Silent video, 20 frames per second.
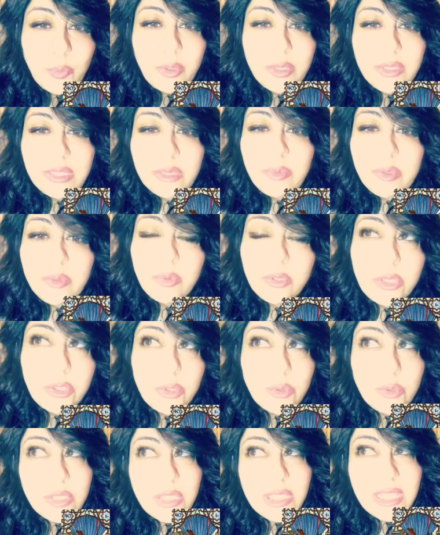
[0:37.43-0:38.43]
some people
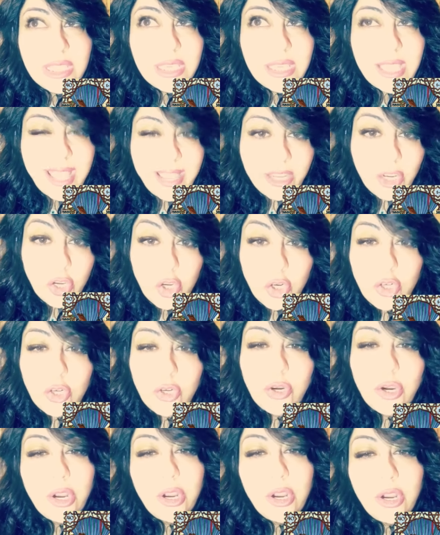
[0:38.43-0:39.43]
use the
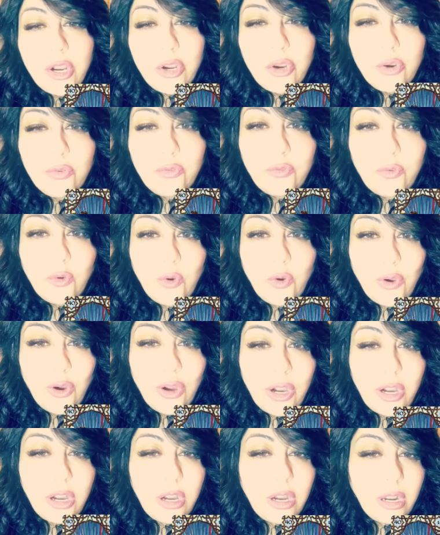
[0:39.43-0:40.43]
anchor
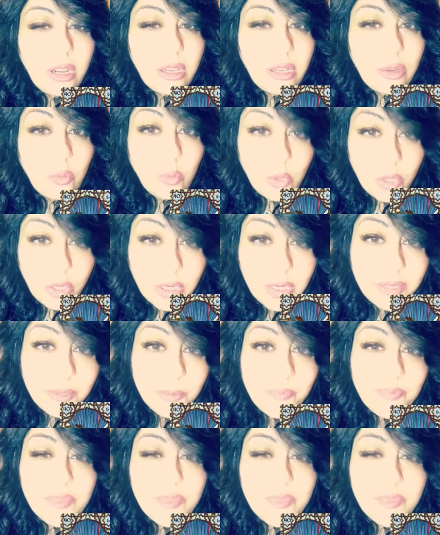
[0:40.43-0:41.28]
for work.